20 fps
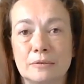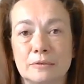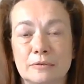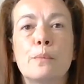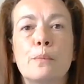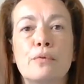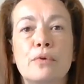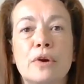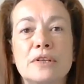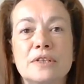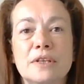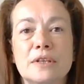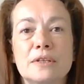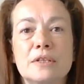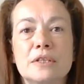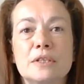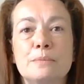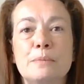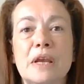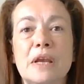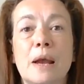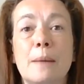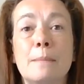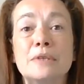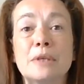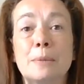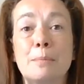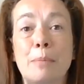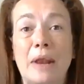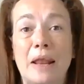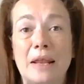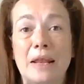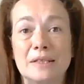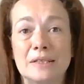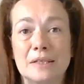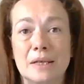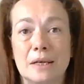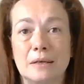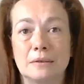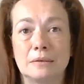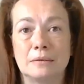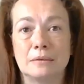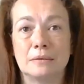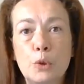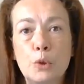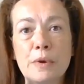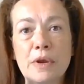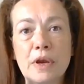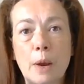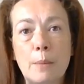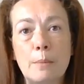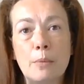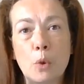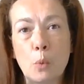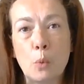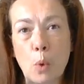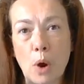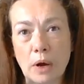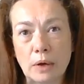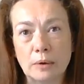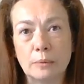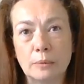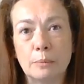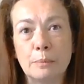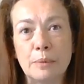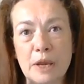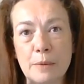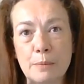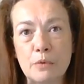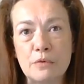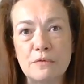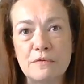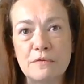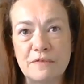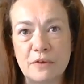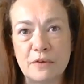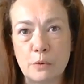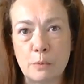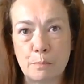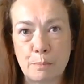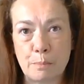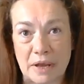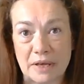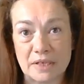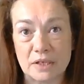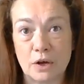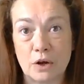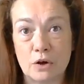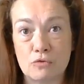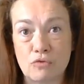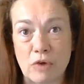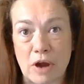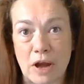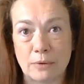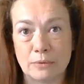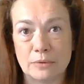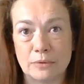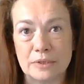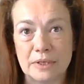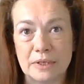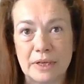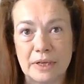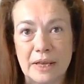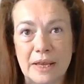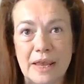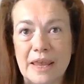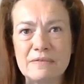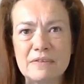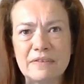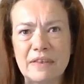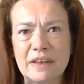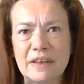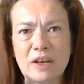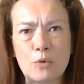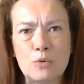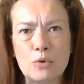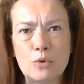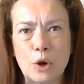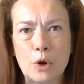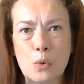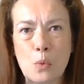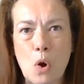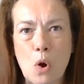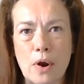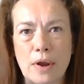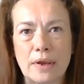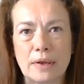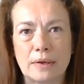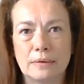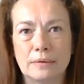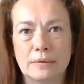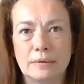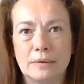Your presence becomes a blessing. You become the one people feel better around, even if they don't know why.